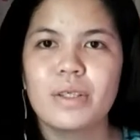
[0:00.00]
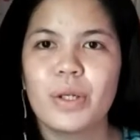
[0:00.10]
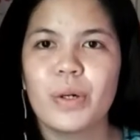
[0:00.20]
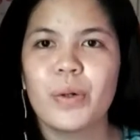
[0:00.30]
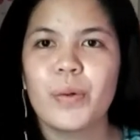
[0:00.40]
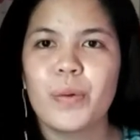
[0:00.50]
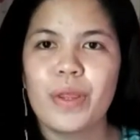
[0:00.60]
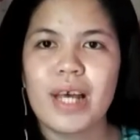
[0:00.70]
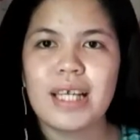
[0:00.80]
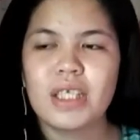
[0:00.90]
So
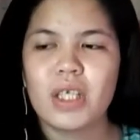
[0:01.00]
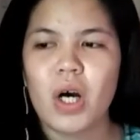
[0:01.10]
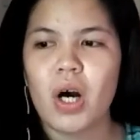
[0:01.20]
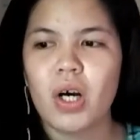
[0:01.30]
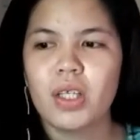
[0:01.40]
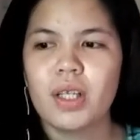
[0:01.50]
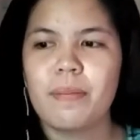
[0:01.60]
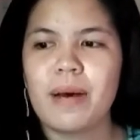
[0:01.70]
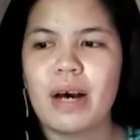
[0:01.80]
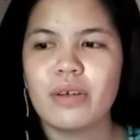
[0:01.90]
that's all
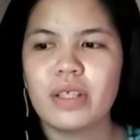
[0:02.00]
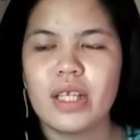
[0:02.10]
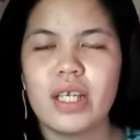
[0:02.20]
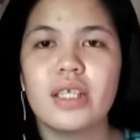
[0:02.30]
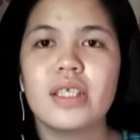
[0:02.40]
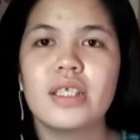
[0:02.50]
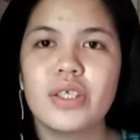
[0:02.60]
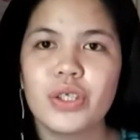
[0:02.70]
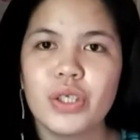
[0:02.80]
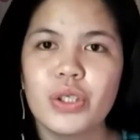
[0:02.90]
about the
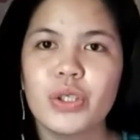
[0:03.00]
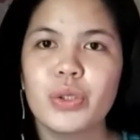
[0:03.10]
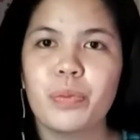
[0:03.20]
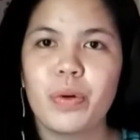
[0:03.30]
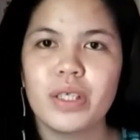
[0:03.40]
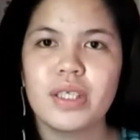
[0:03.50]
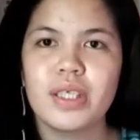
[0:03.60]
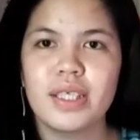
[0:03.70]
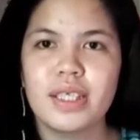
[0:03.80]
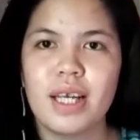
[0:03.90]
decision support
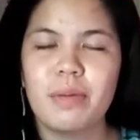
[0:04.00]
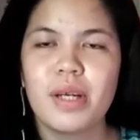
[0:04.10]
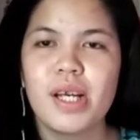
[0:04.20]
system.